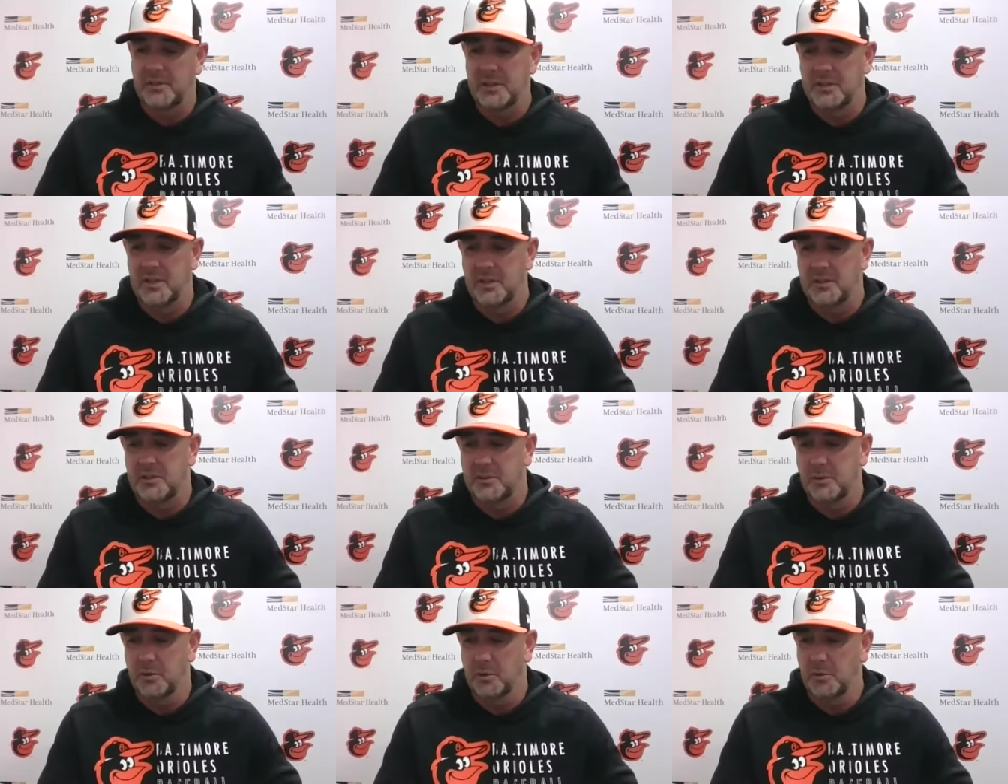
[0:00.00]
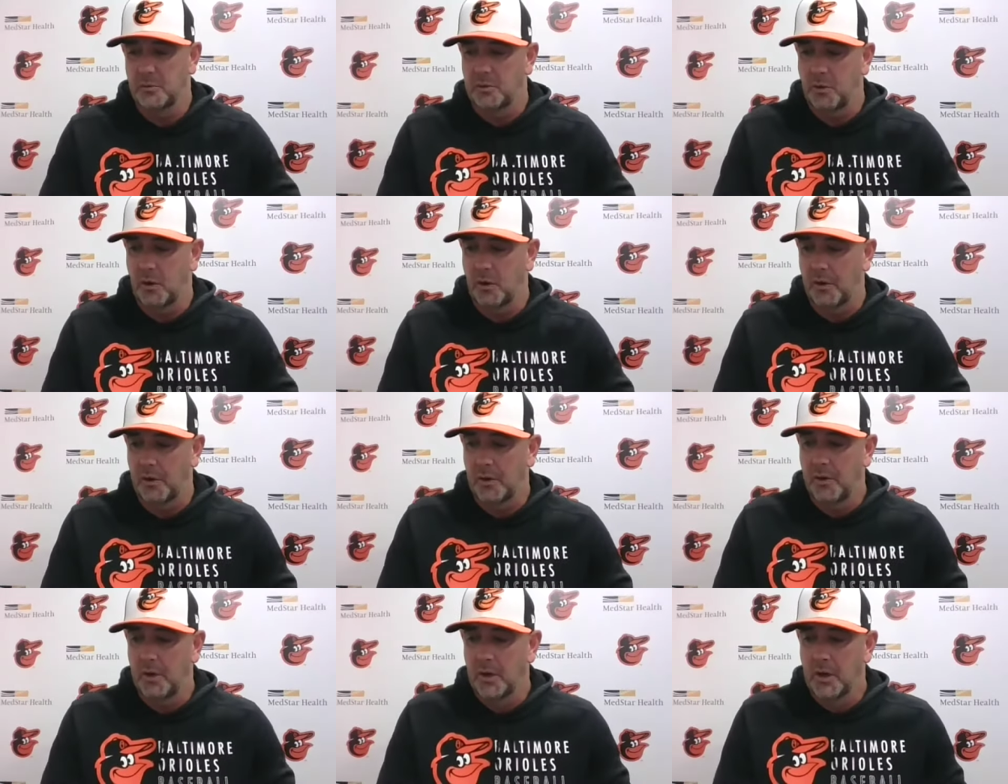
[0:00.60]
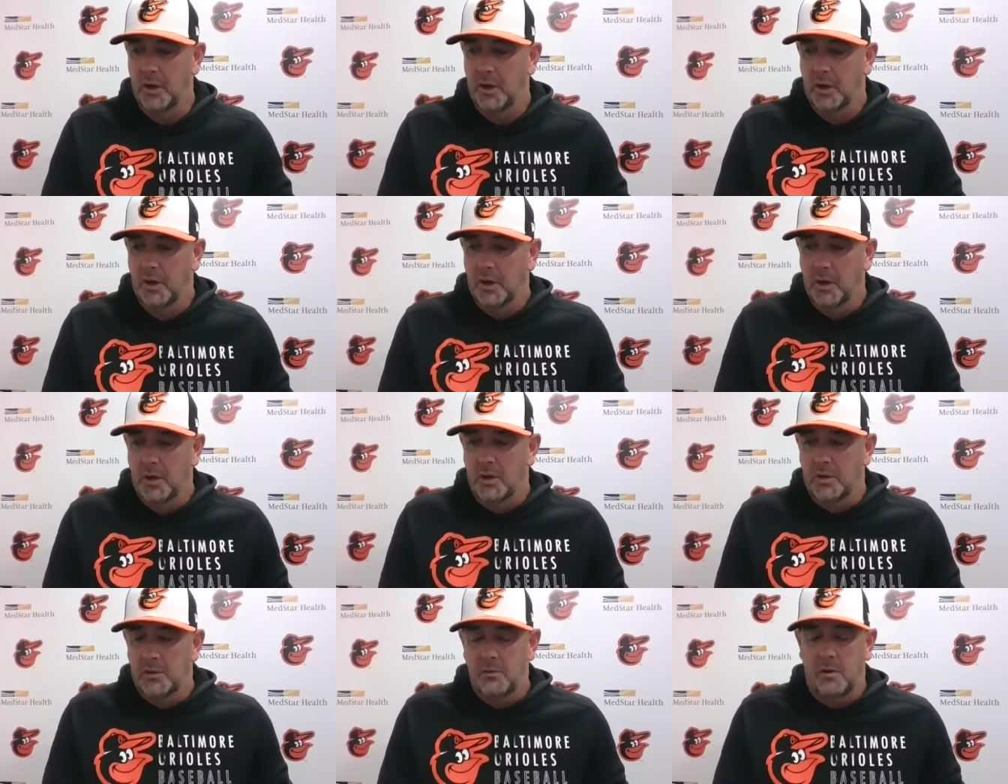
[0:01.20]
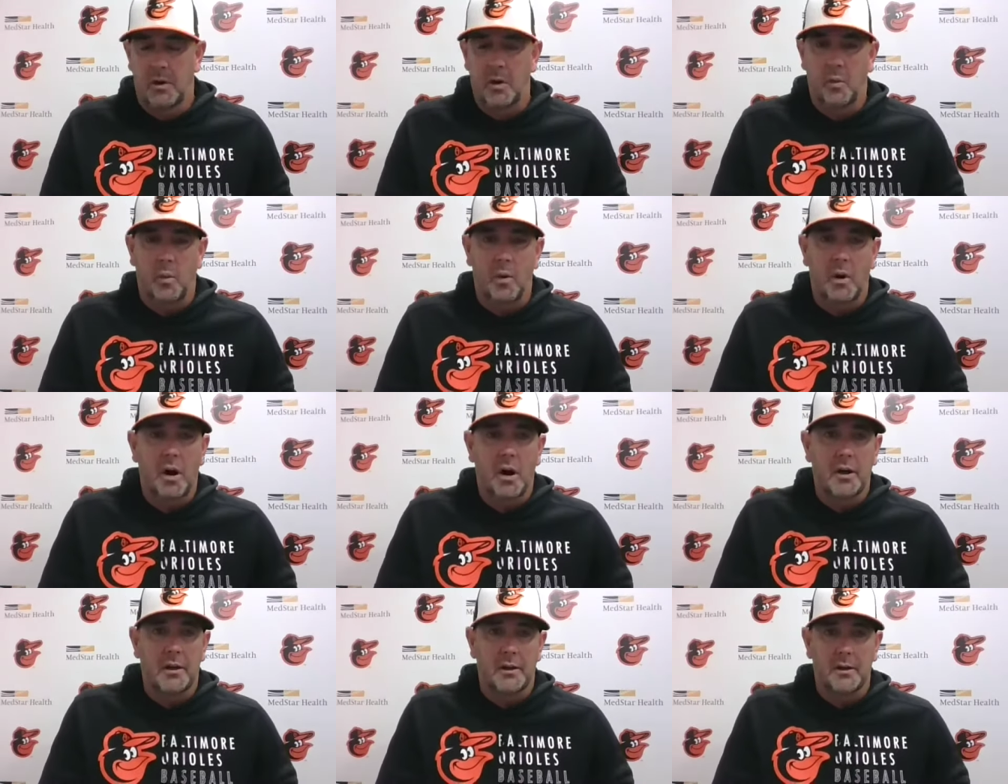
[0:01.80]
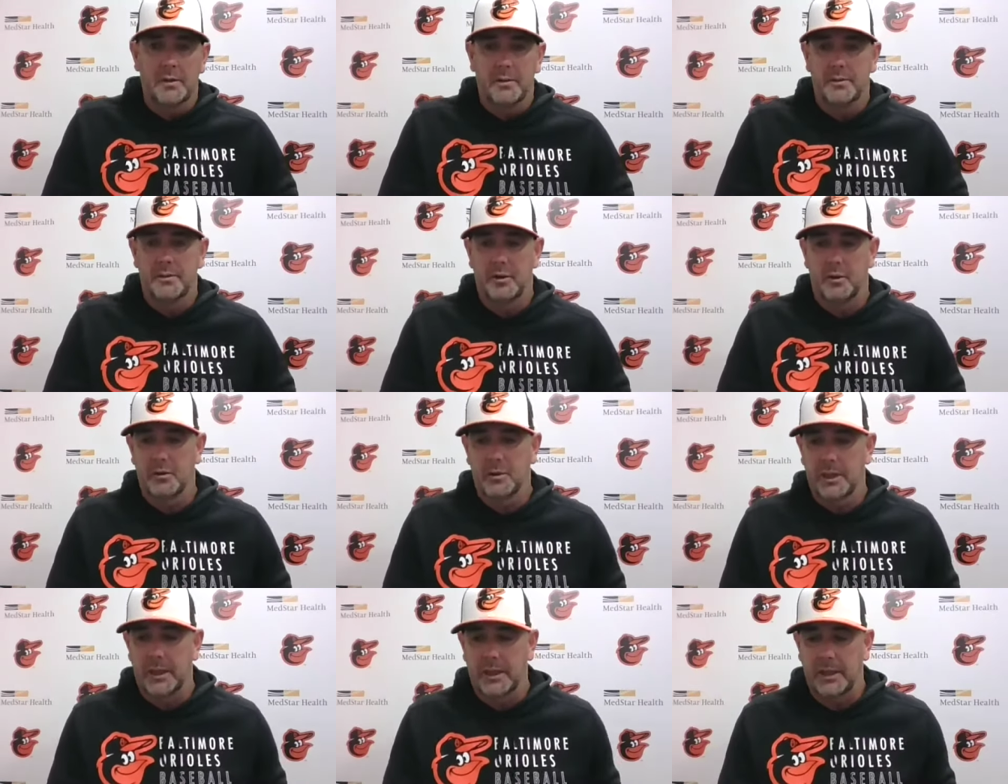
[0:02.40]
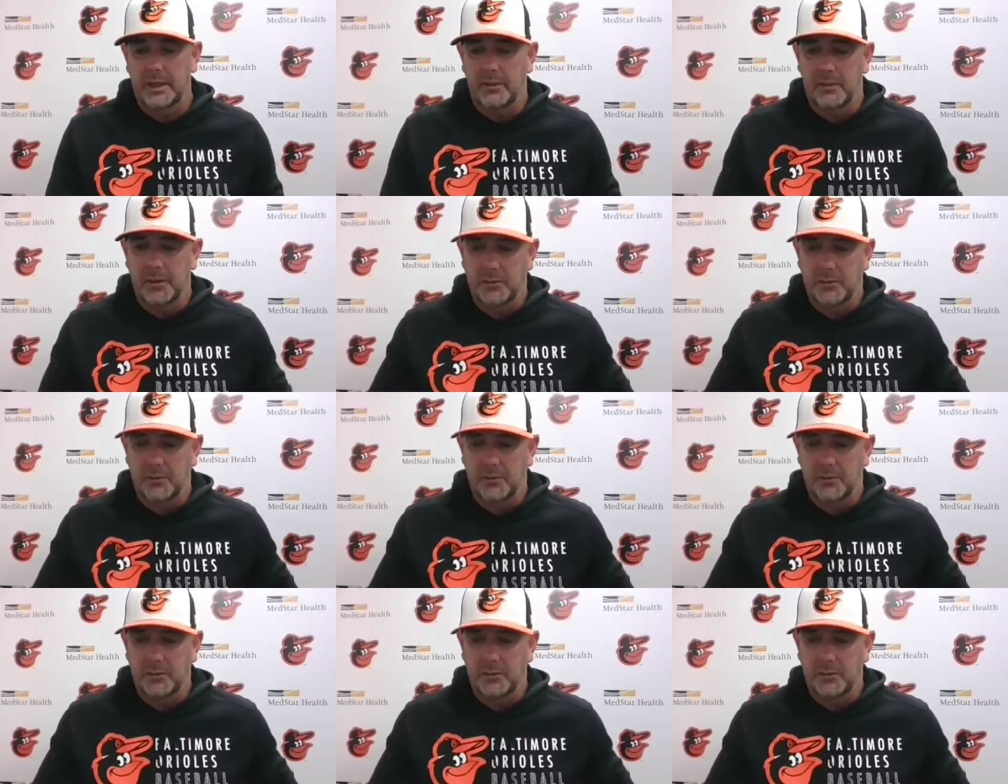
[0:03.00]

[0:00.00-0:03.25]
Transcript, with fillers: DJ Stewart drawing a drawing a walk. They're late.